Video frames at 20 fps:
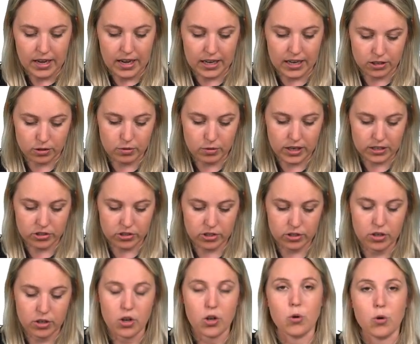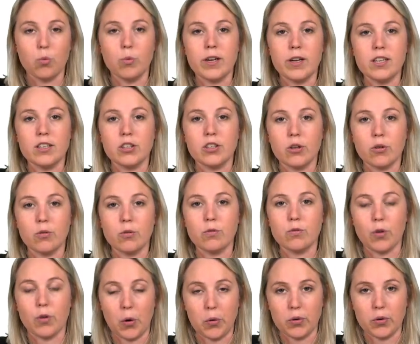And the question, will you
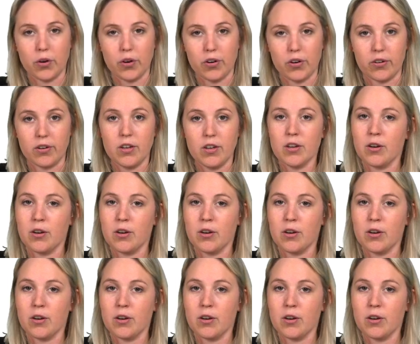phone her?